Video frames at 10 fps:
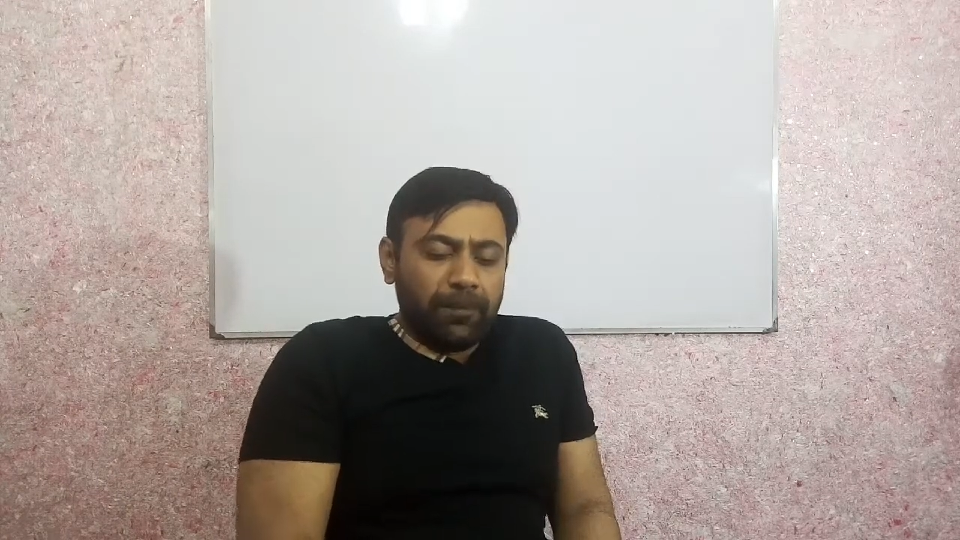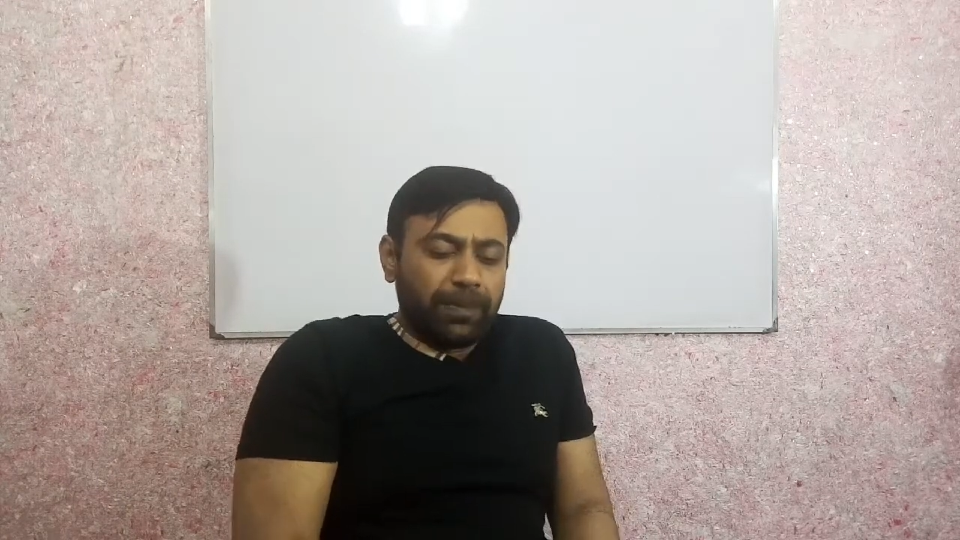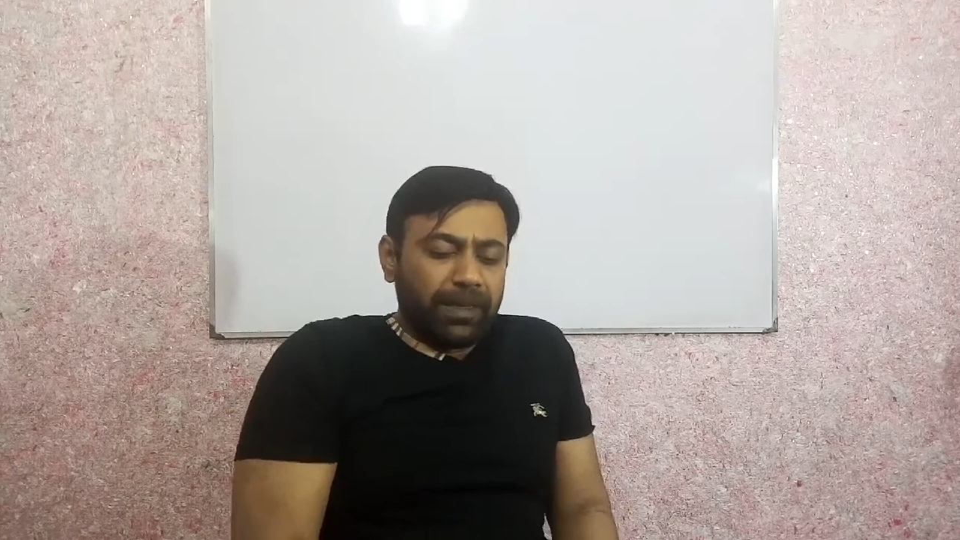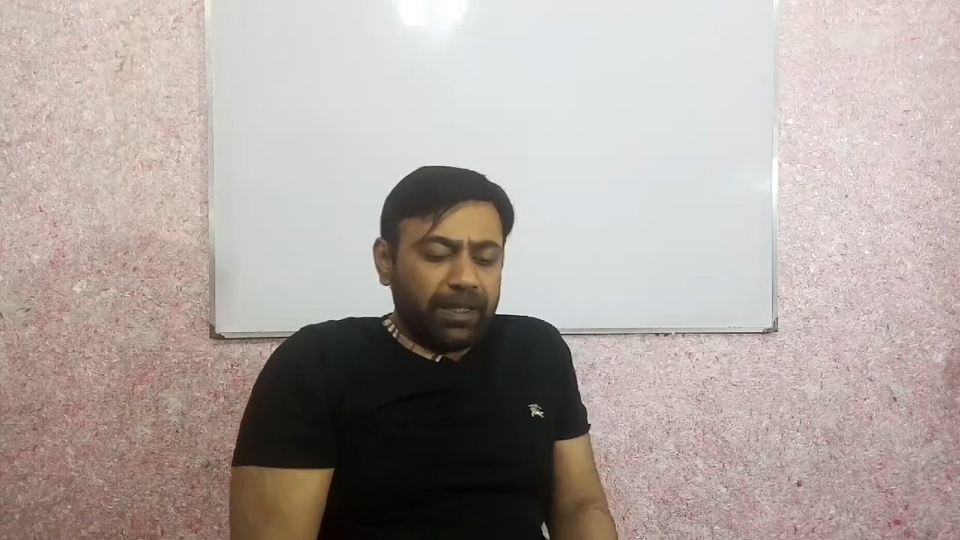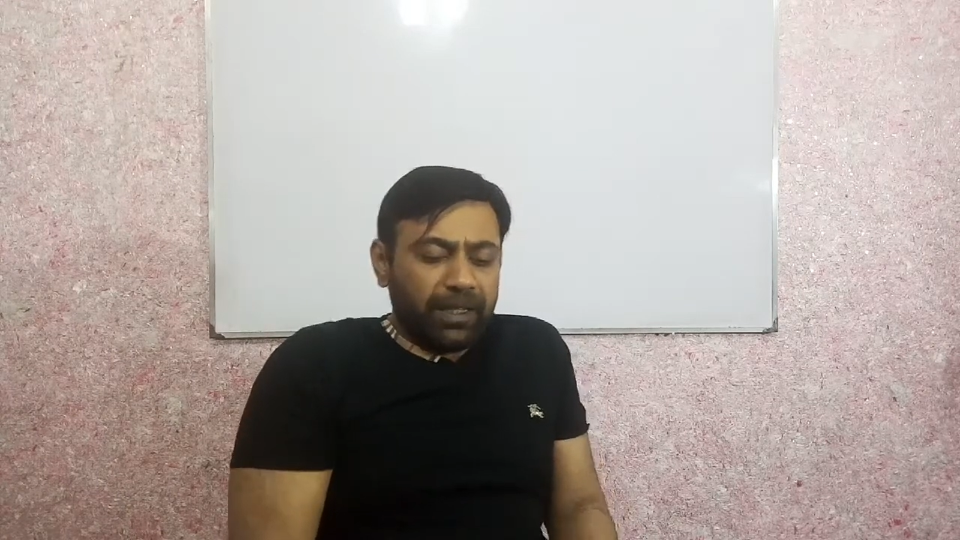
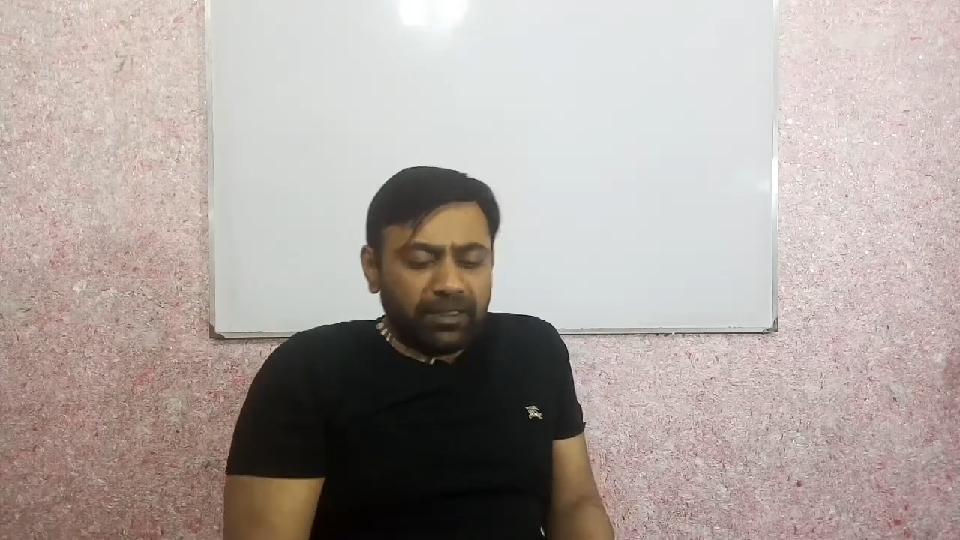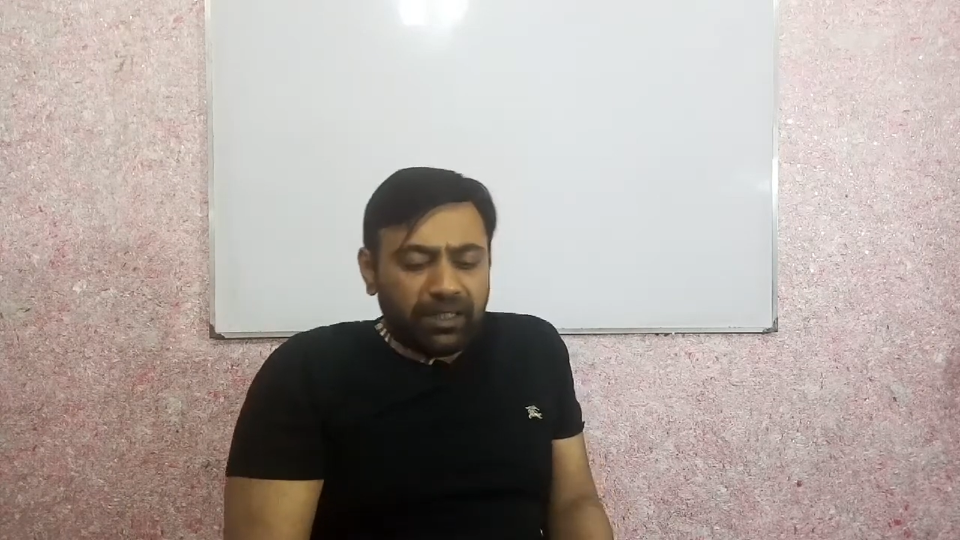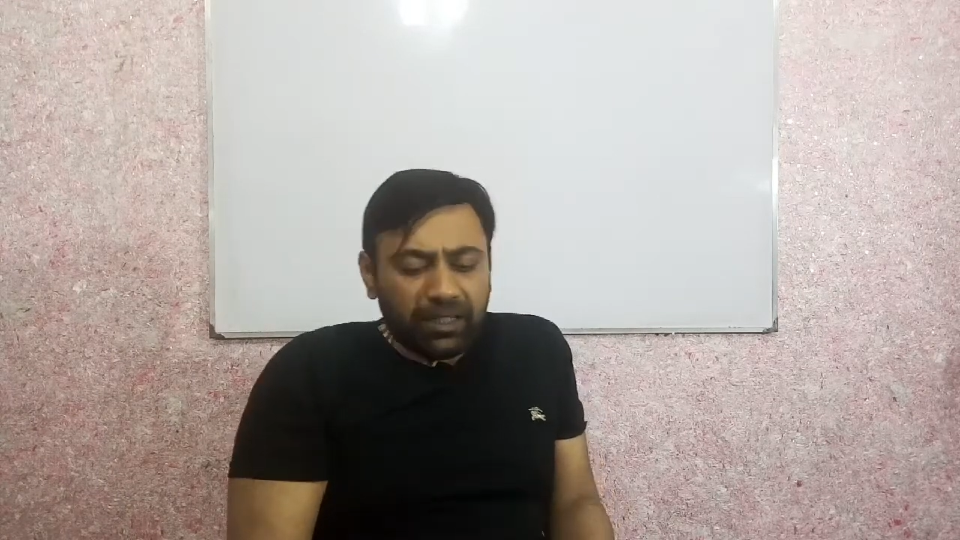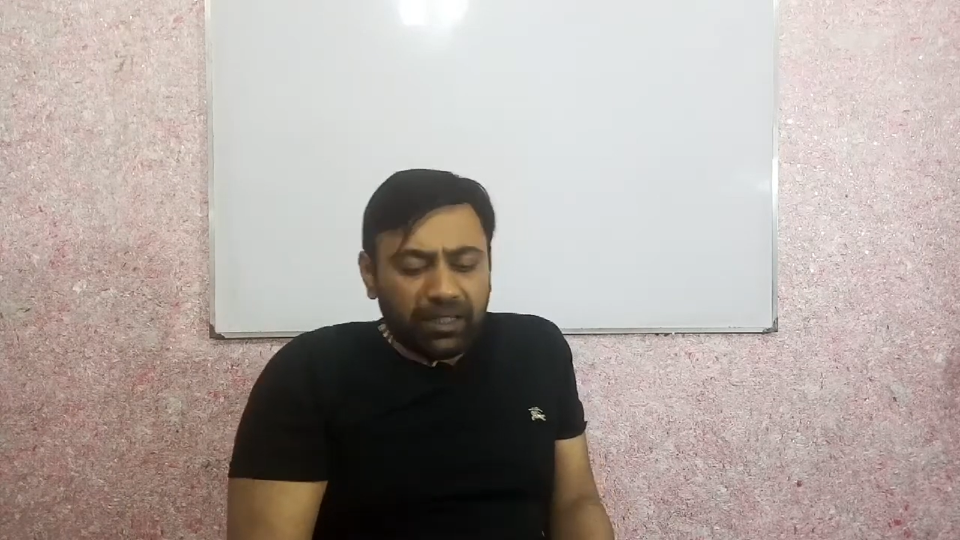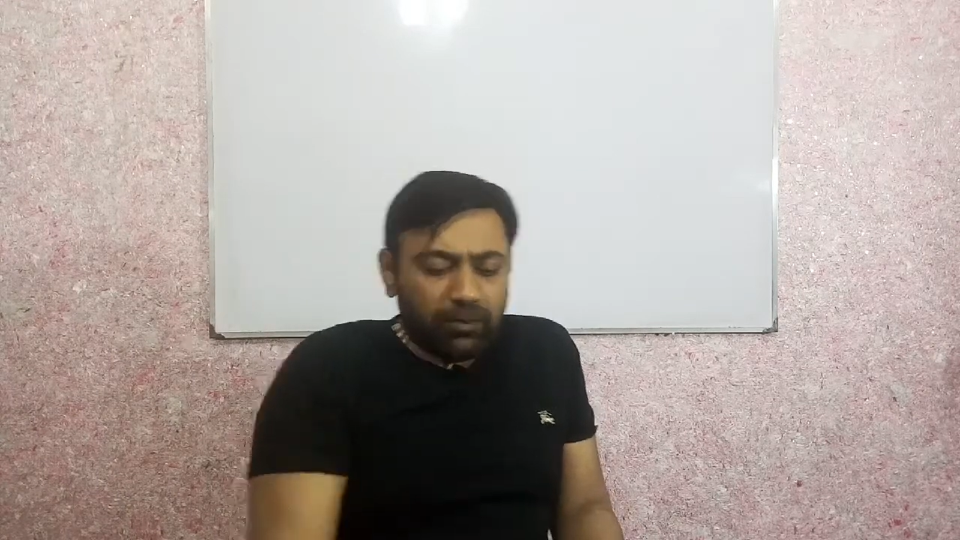The next
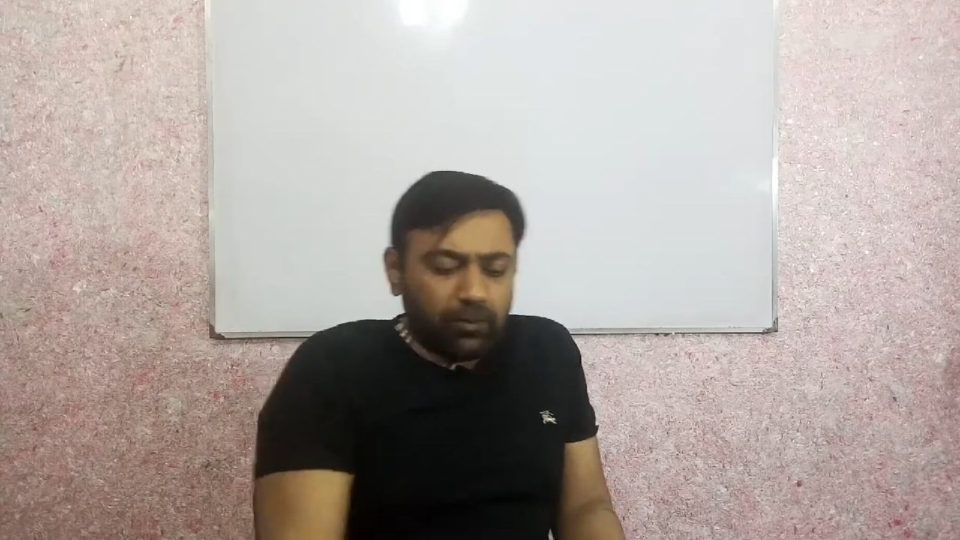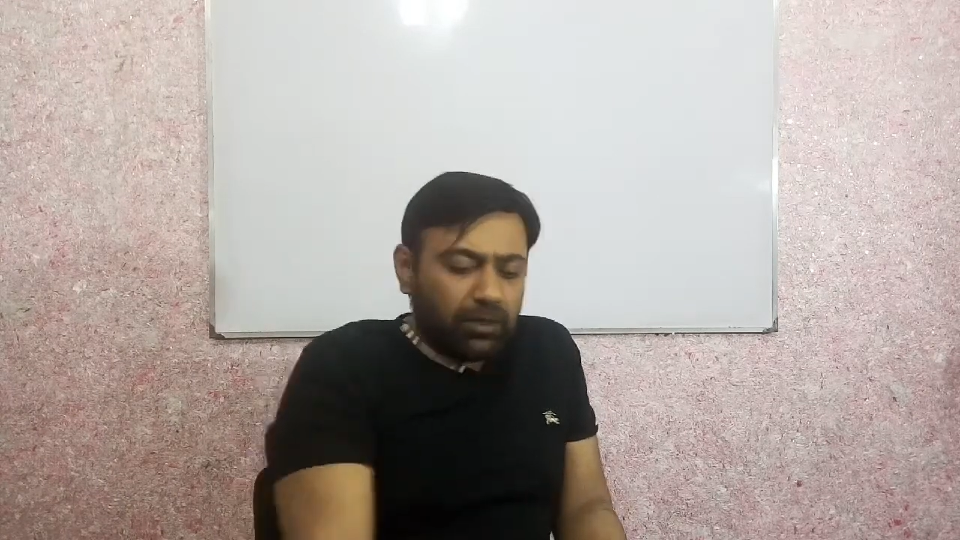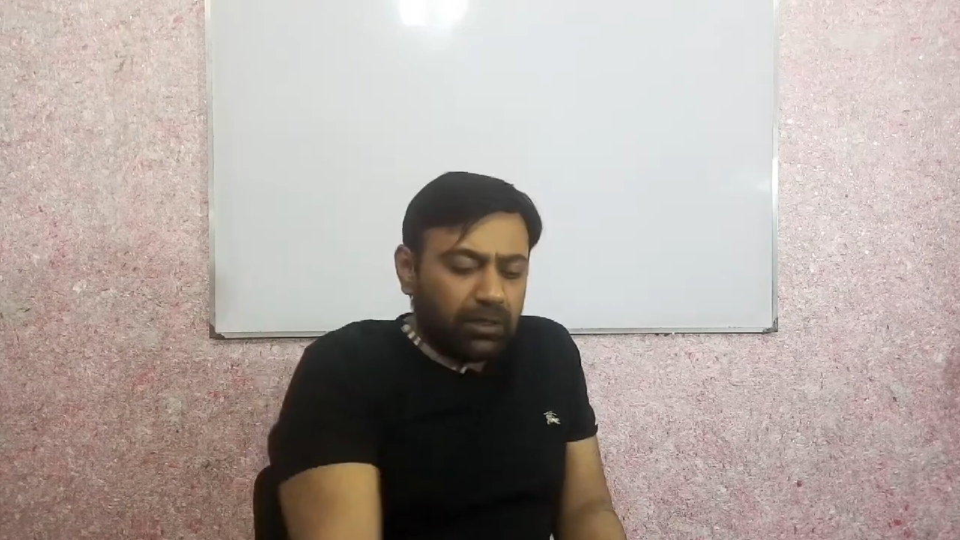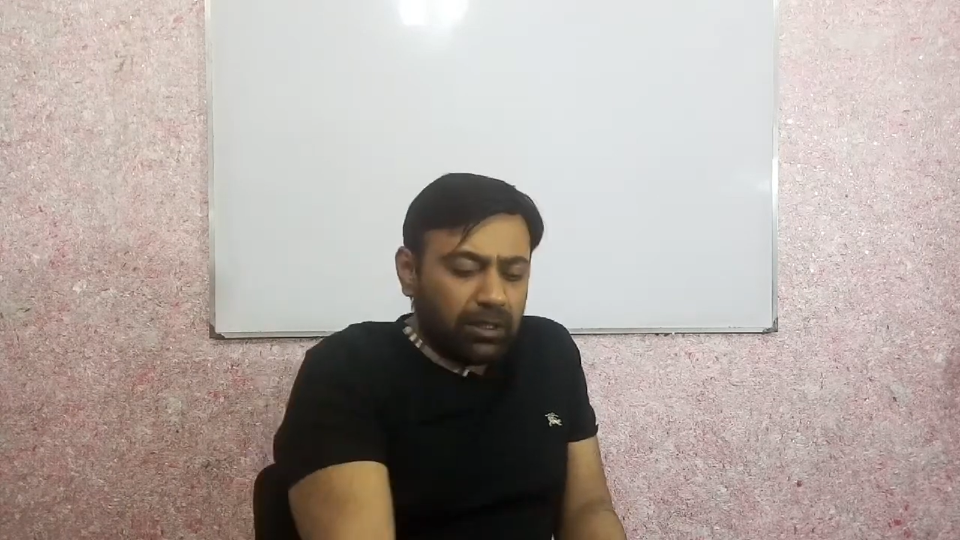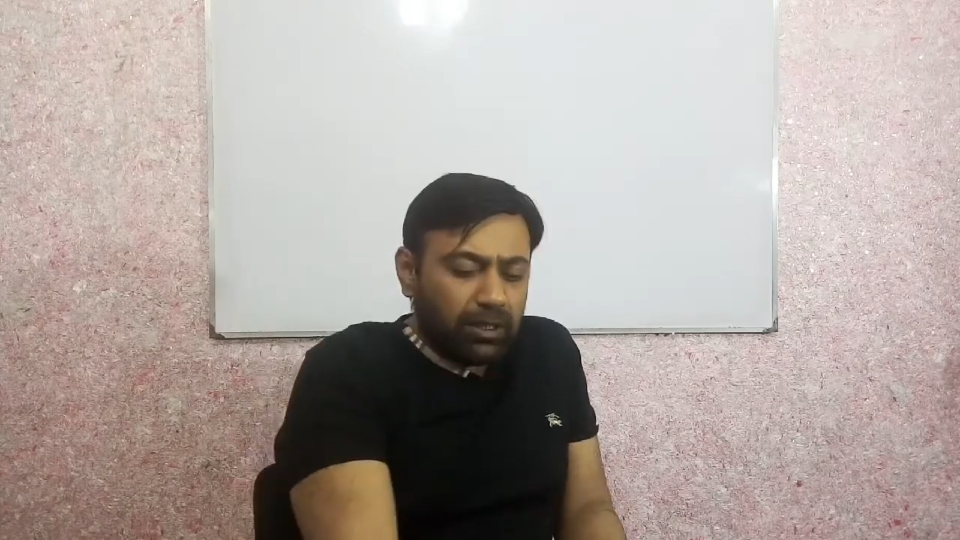thing I
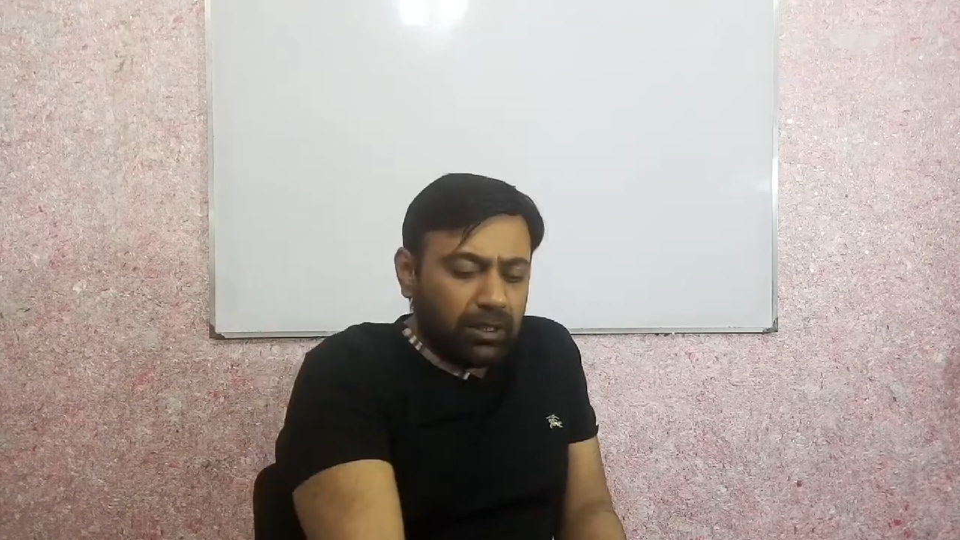would